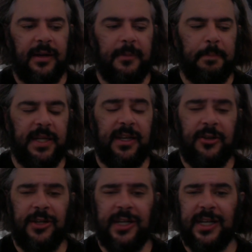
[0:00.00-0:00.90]
But here
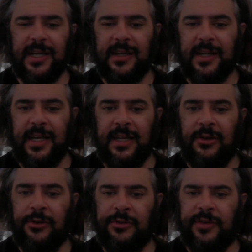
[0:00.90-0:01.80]
you're going to get kind of
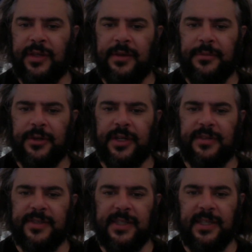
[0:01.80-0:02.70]
introduced to them. You're going to
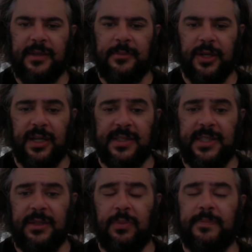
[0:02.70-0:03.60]
see them. You're going to
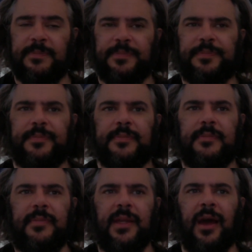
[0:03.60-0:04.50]
see
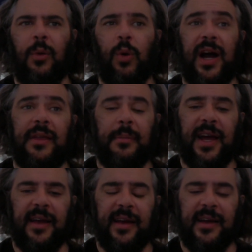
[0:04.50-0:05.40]
why they're
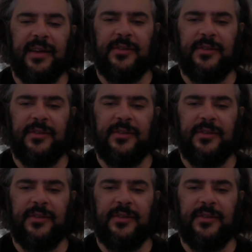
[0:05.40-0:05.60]
bad guys.